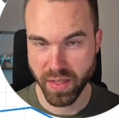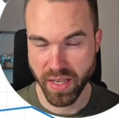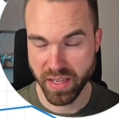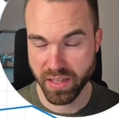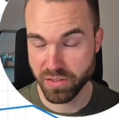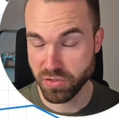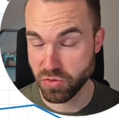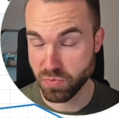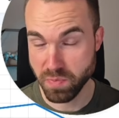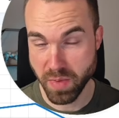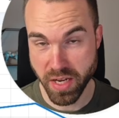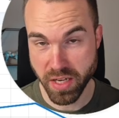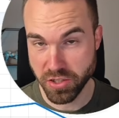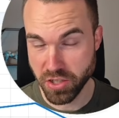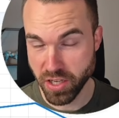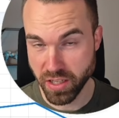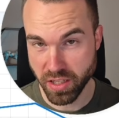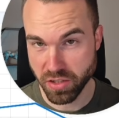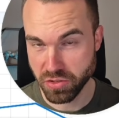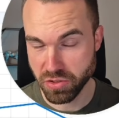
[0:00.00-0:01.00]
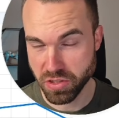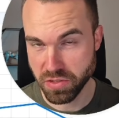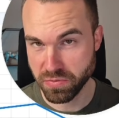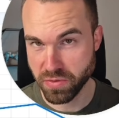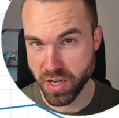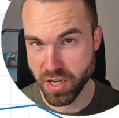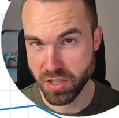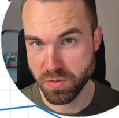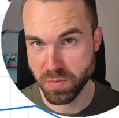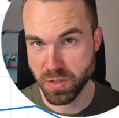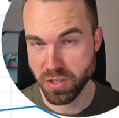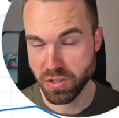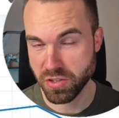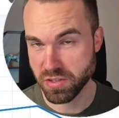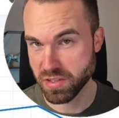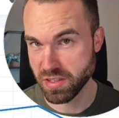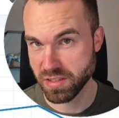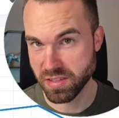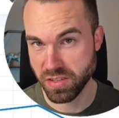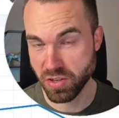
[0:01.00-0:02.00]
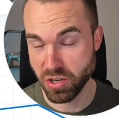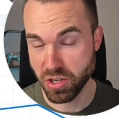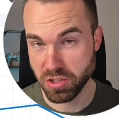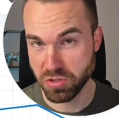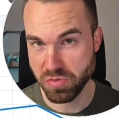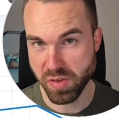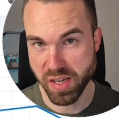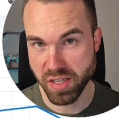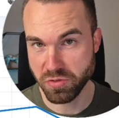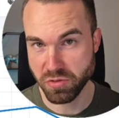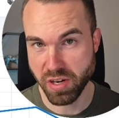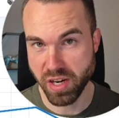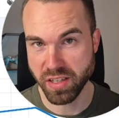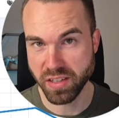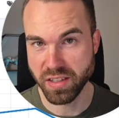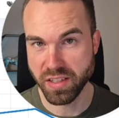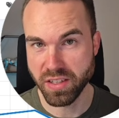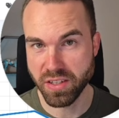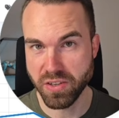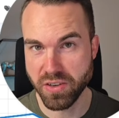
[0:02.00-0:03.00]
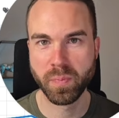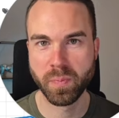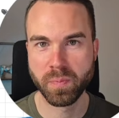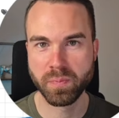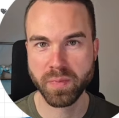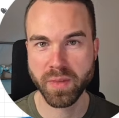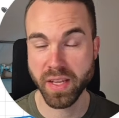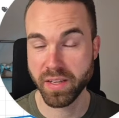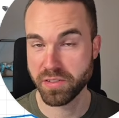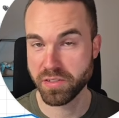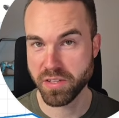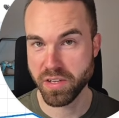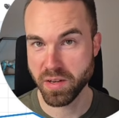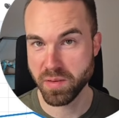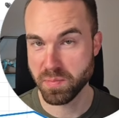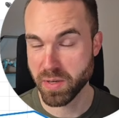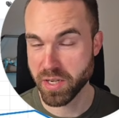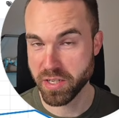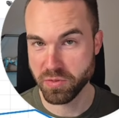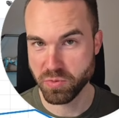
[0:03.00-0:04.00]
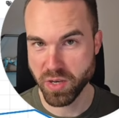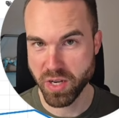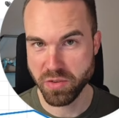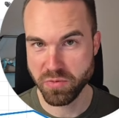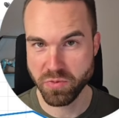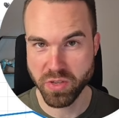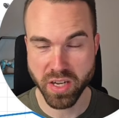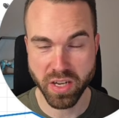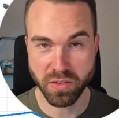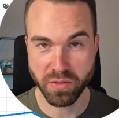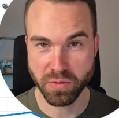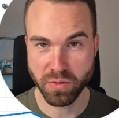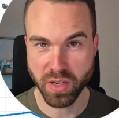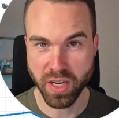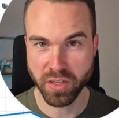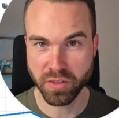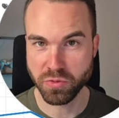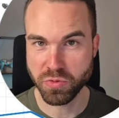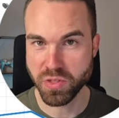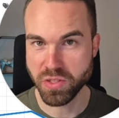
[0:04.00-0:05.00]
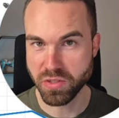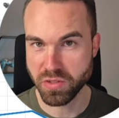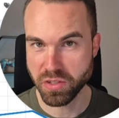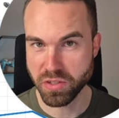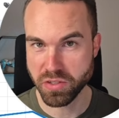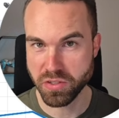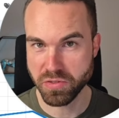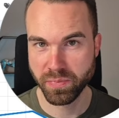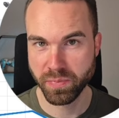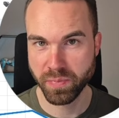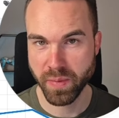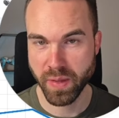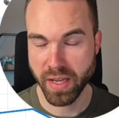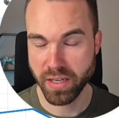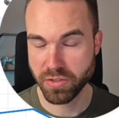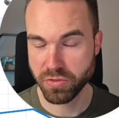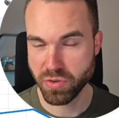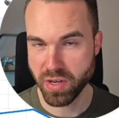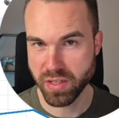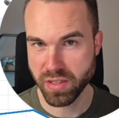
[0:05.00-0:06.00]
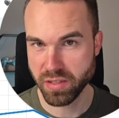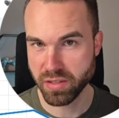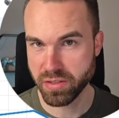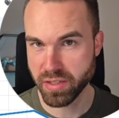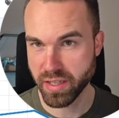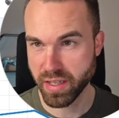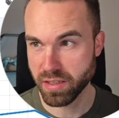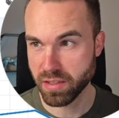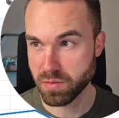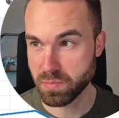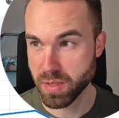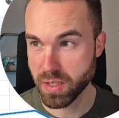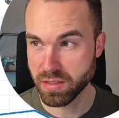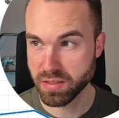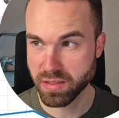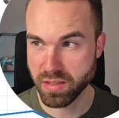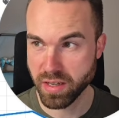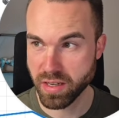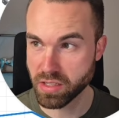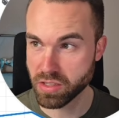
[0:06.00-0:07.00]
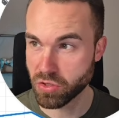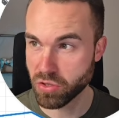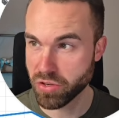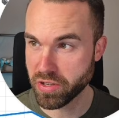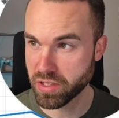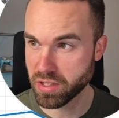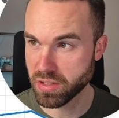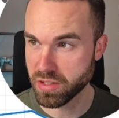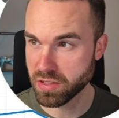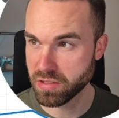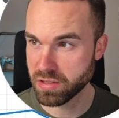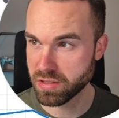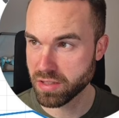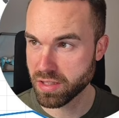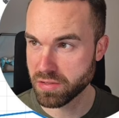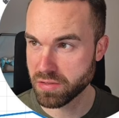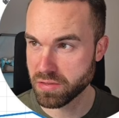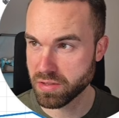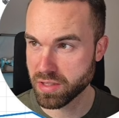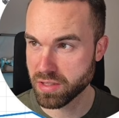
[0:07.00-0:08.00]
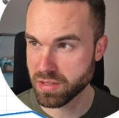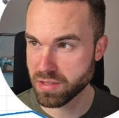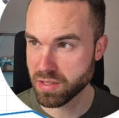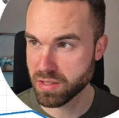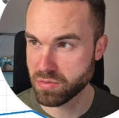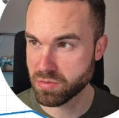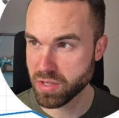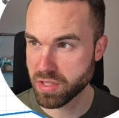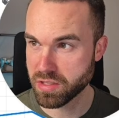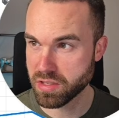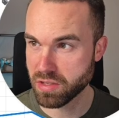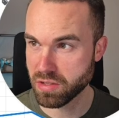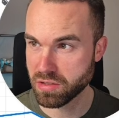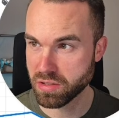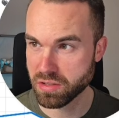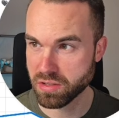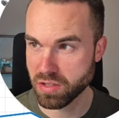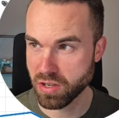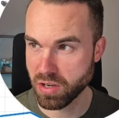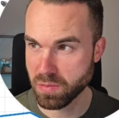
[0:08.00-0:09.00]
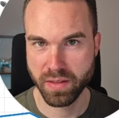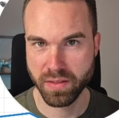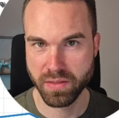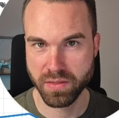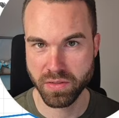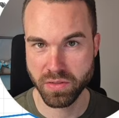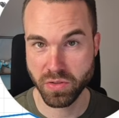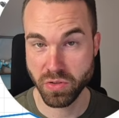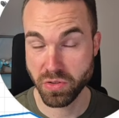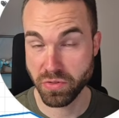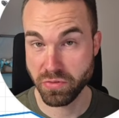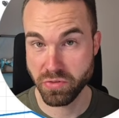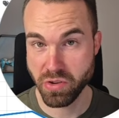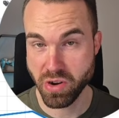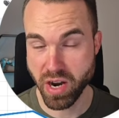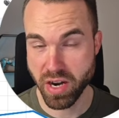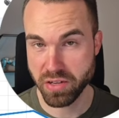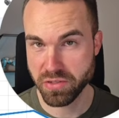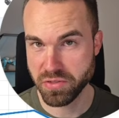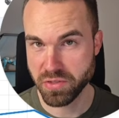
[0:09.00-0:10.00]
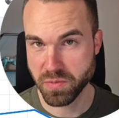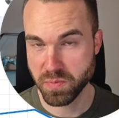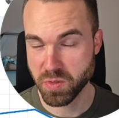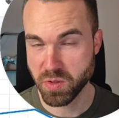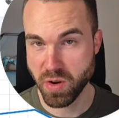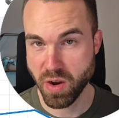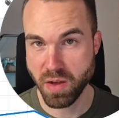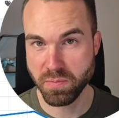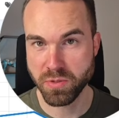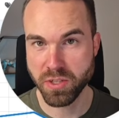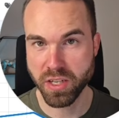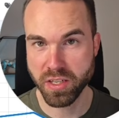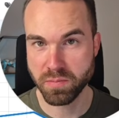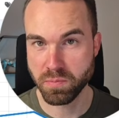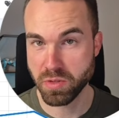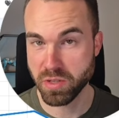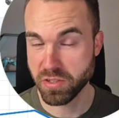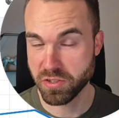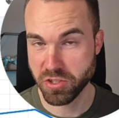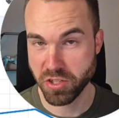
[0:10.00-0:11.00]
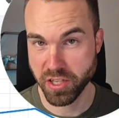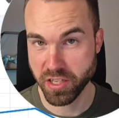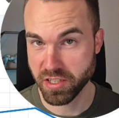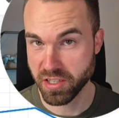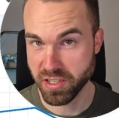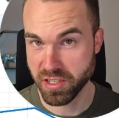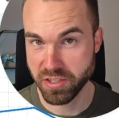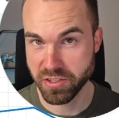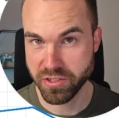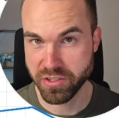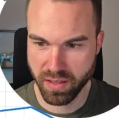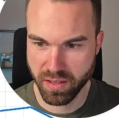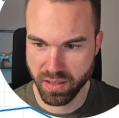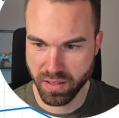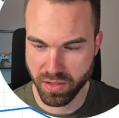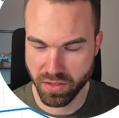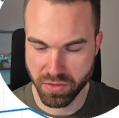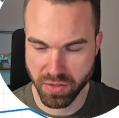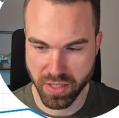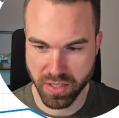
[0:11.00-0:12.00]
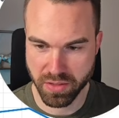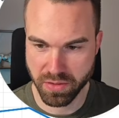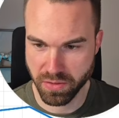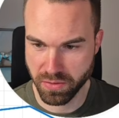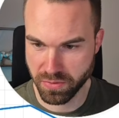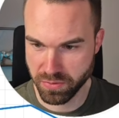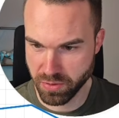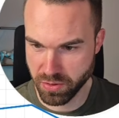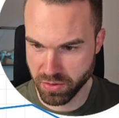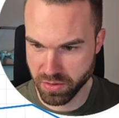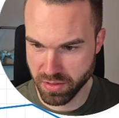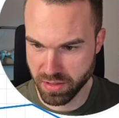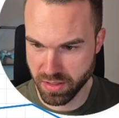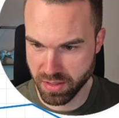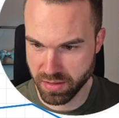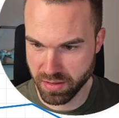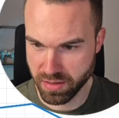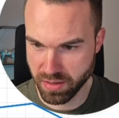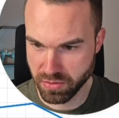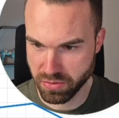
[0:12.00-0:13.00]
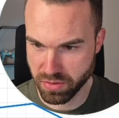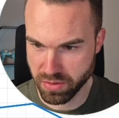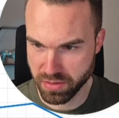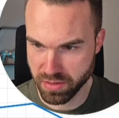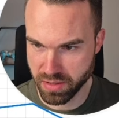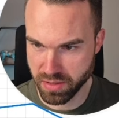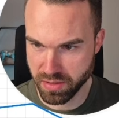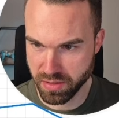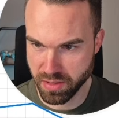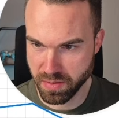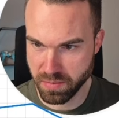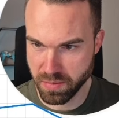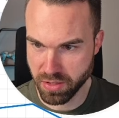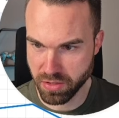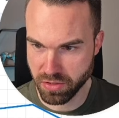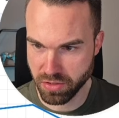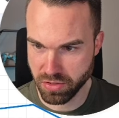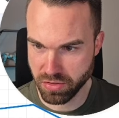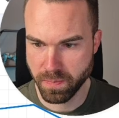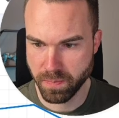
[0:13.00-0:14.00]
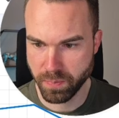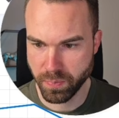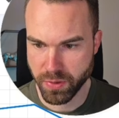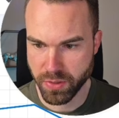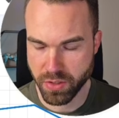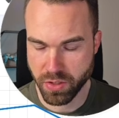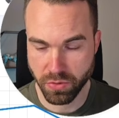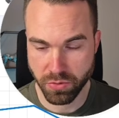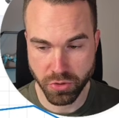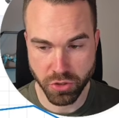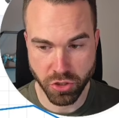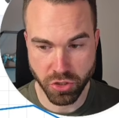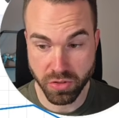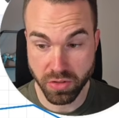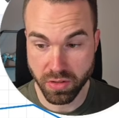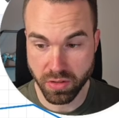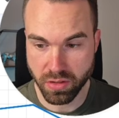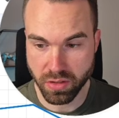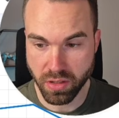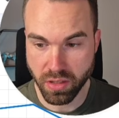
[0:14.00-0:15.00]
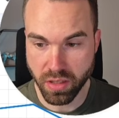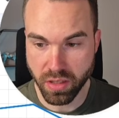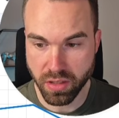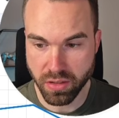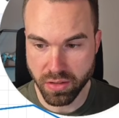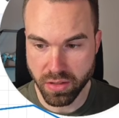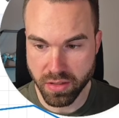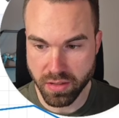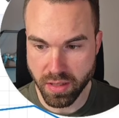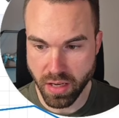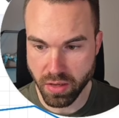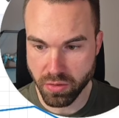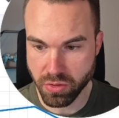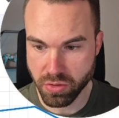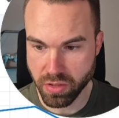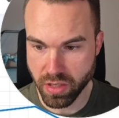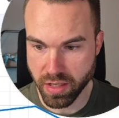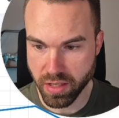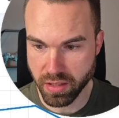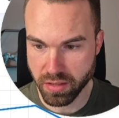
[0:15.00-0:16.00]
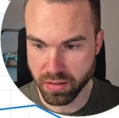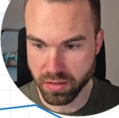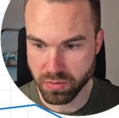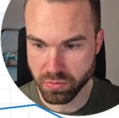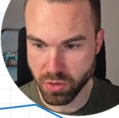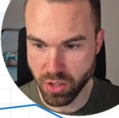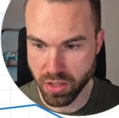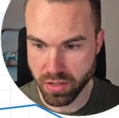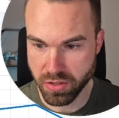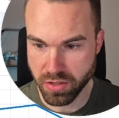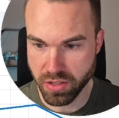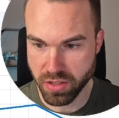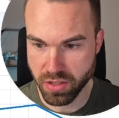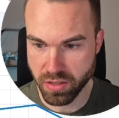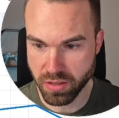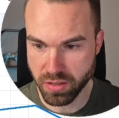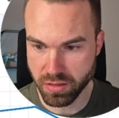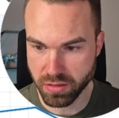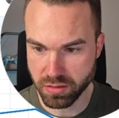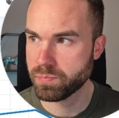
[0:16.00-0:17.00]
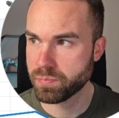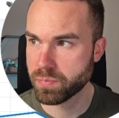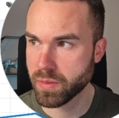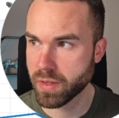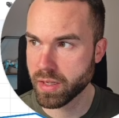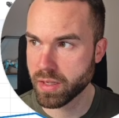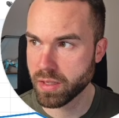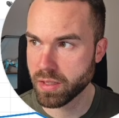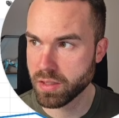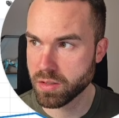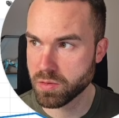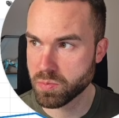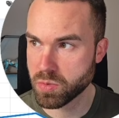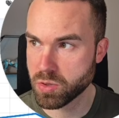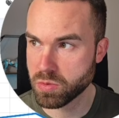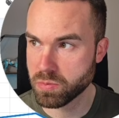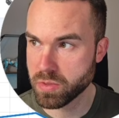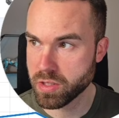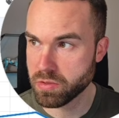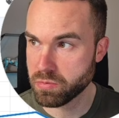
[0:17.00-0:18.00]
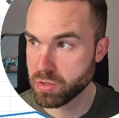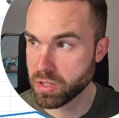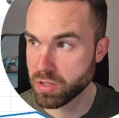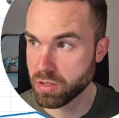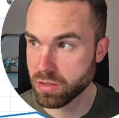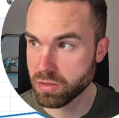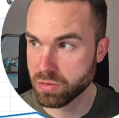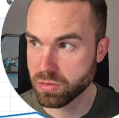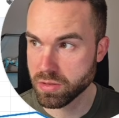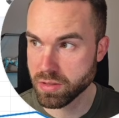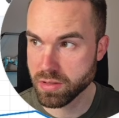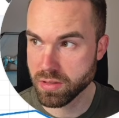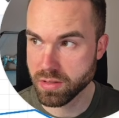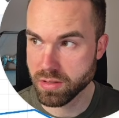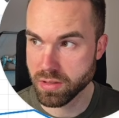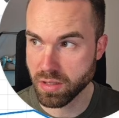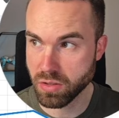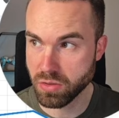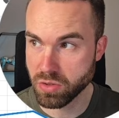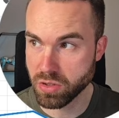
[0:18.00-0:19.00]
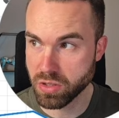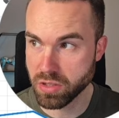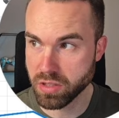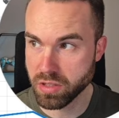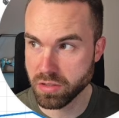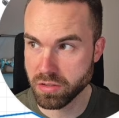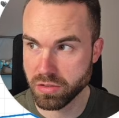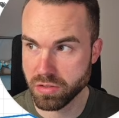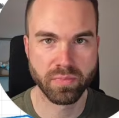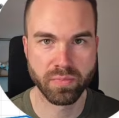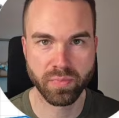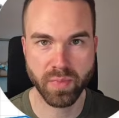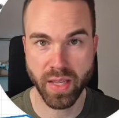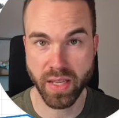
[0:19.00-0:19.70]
And you may check out this phrase because it's a hot trend right now. And yeah, by the way, we are in flying research. And right now they get a big sale going on, as you can see right here on the top. So if you aren't subscribed yet, please check it out. Alright, so first let's download this image. So we're just gonna click on this arrow icon right here. And boom, here we go, it's downloaded.